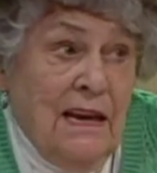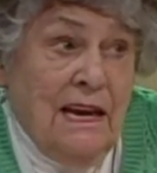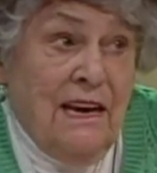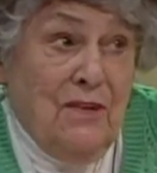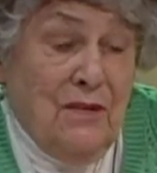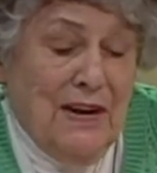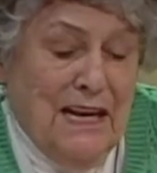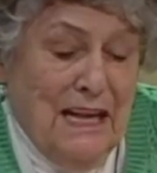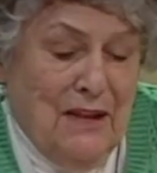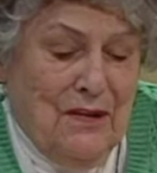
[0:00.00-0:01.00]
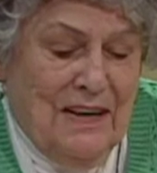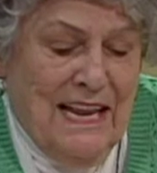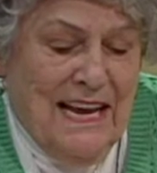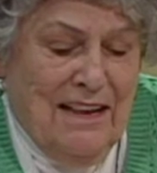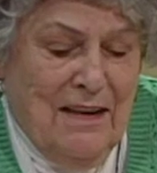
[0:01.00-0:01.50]
And Granny looked
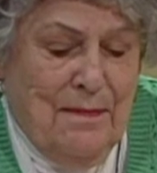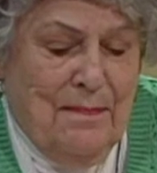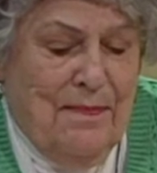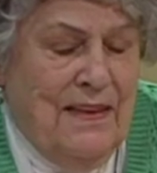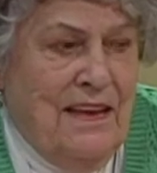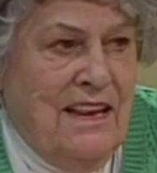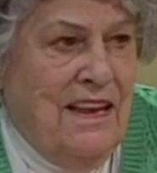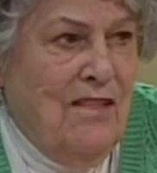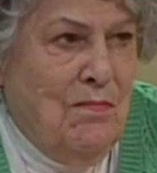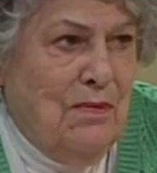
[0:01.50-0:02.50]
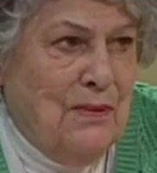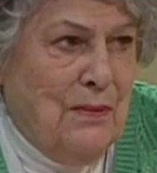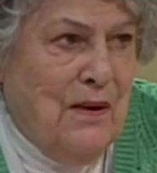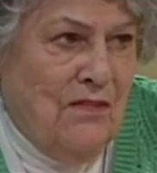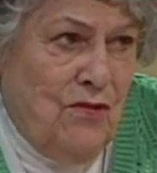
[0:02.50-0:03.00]
at him in his
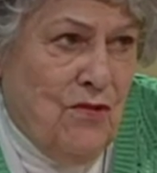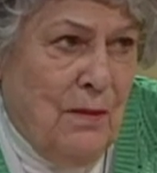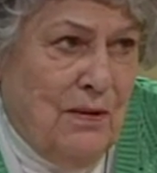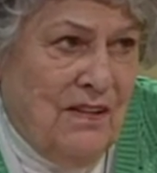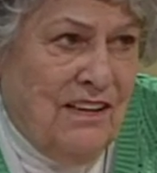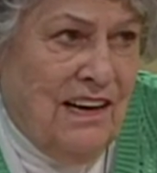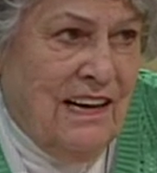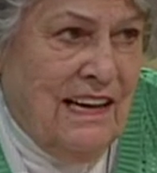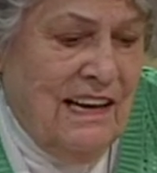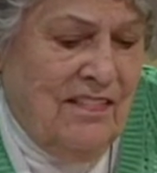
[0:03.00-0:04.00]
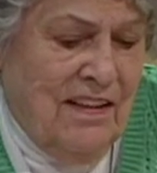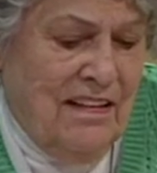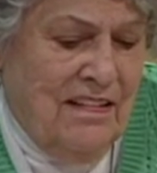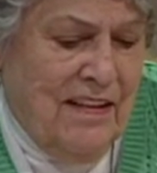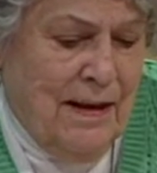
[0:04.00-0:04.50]
blue, troubled eyes
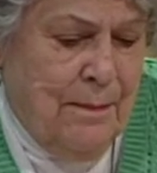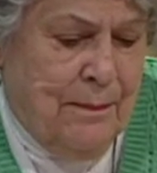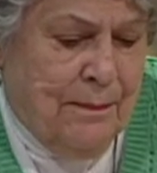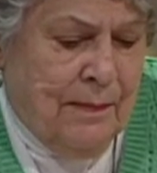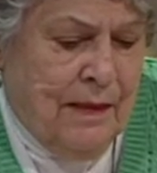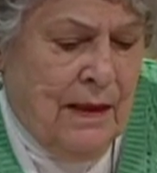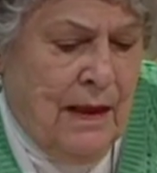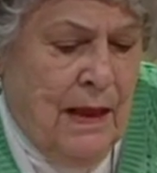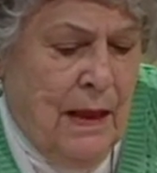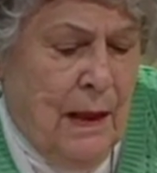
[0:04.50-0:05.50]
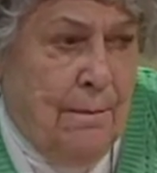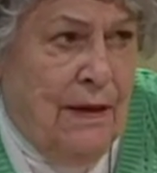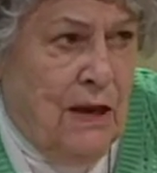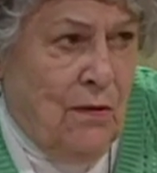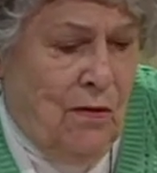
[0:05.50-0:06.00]
and said,
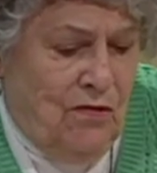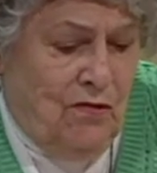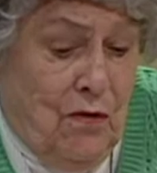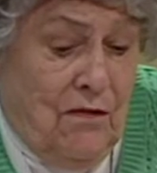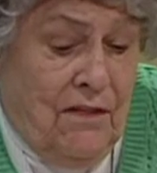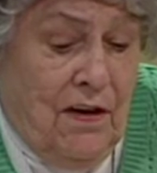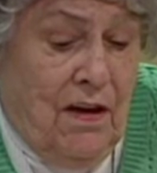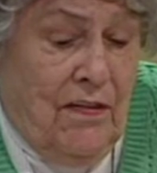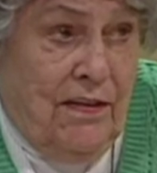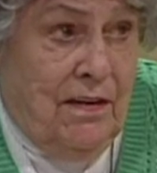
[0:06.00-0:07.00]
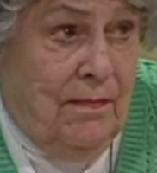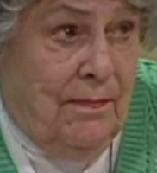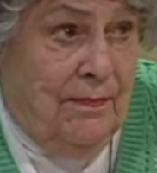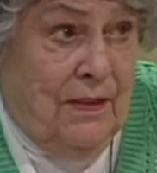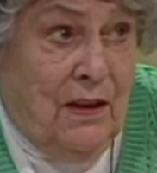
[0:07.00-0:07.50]
because father,
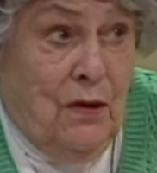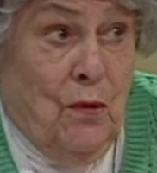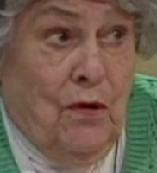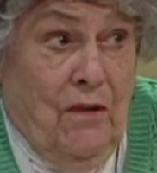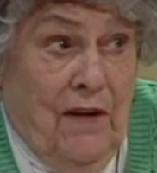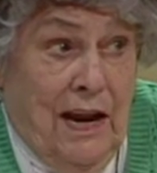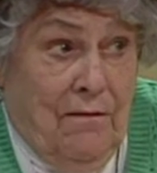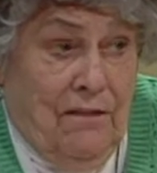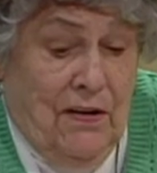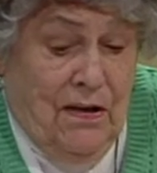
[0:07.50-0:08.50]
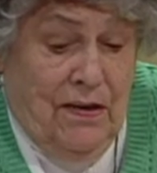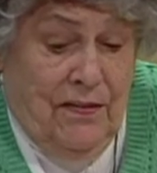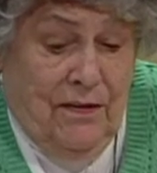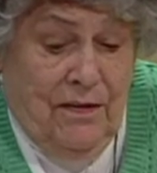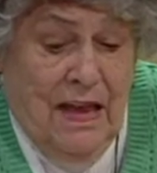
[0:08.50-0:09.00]
your
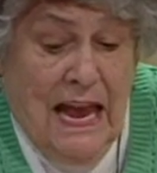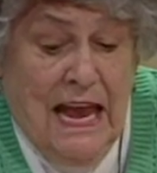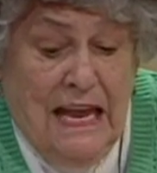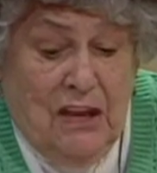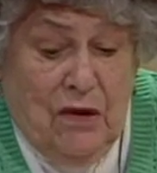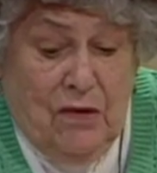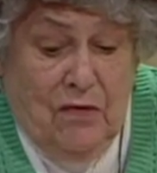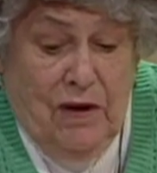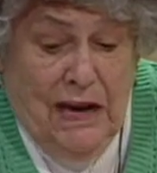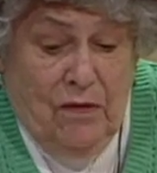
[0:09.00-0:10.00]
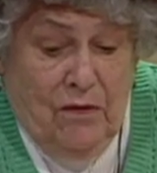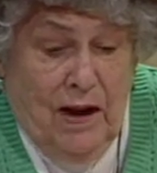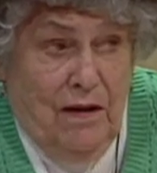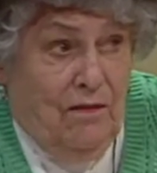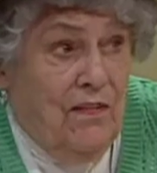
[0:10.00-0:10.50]
grandfather, and your
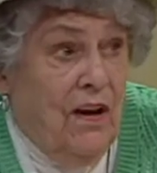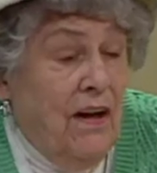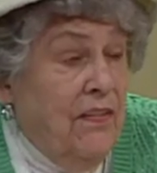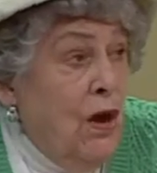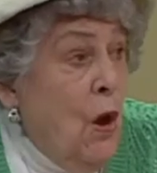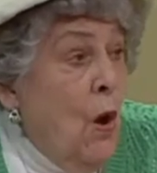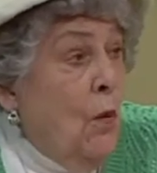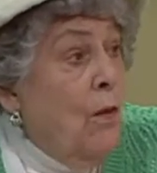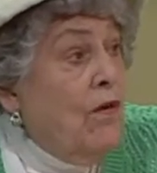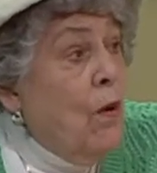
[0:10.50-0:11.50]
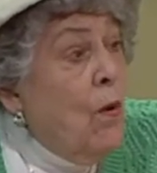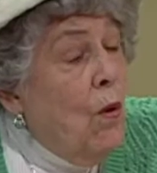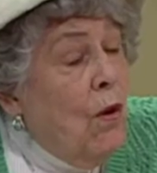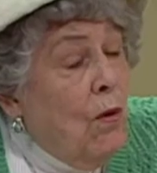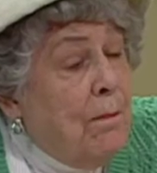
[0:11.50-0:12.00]
great-grandfather were
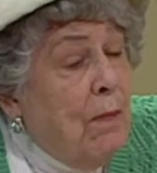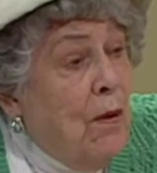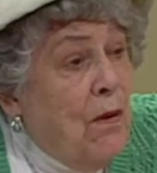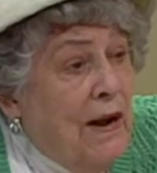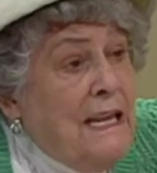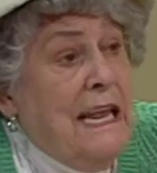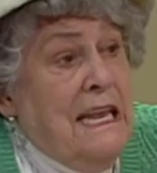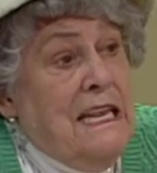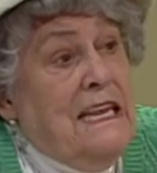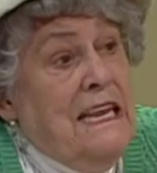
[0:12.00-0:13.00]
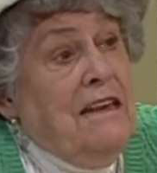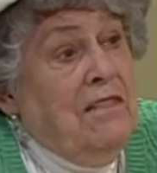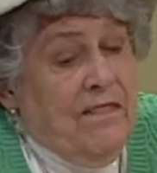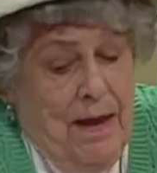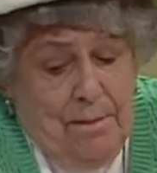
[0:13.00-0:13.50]
all born in
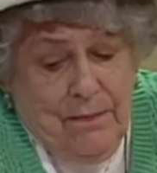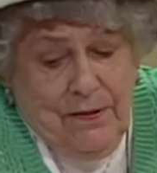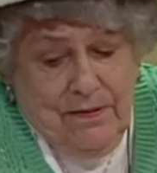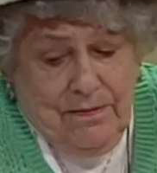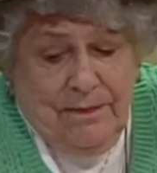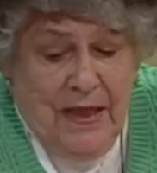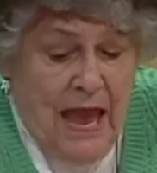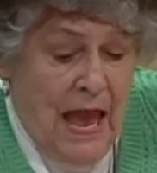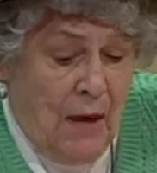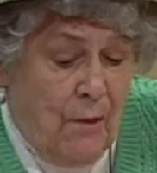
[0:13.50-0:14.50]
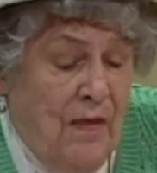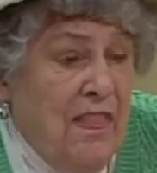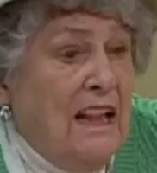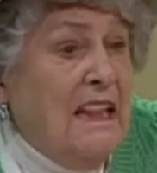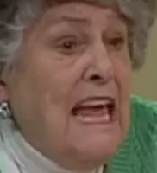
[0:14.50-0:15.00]
December when
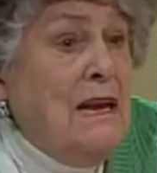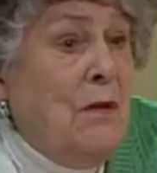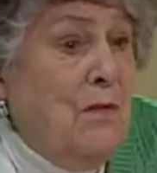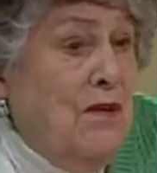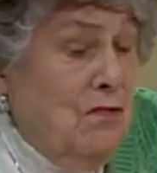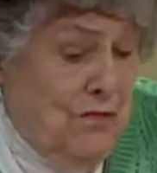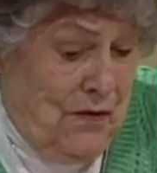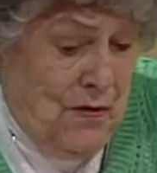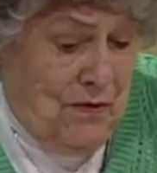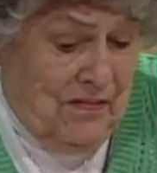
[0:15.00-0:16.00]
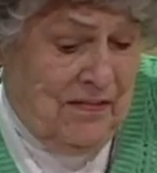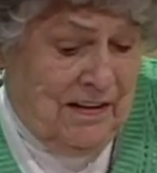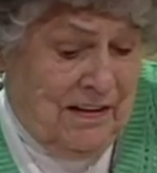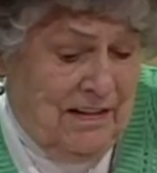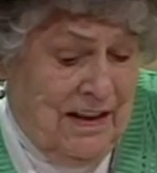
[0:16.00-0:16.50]
the lake was
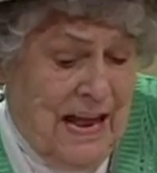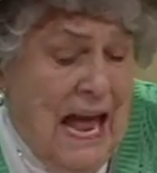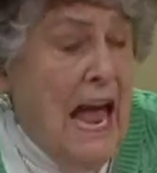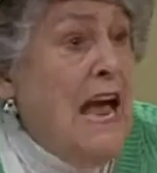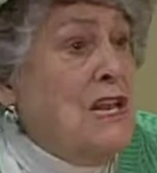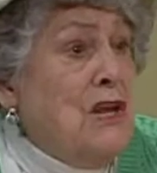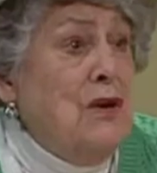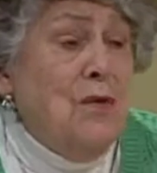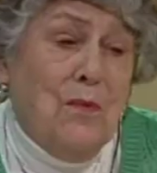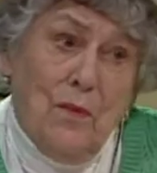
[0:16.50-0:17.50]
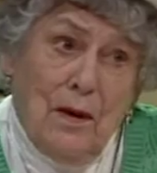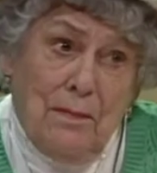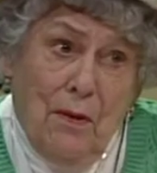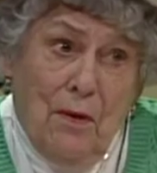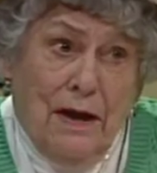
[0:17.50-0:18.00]
frozen, and you were
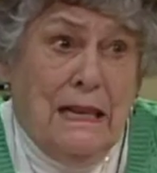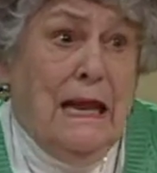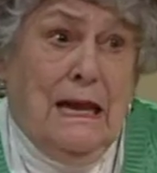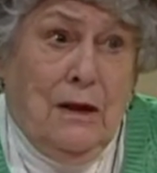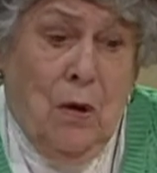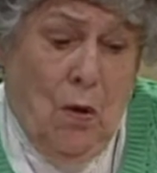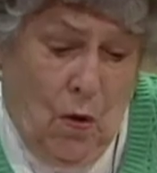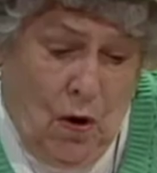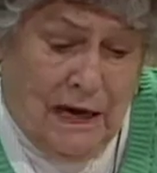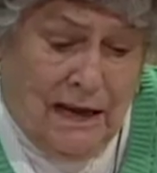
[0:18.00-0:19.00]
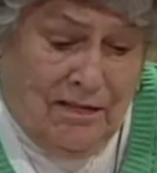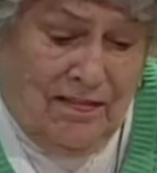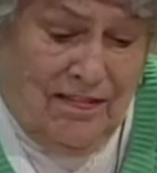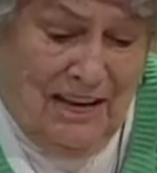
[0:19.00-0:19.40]
born in August.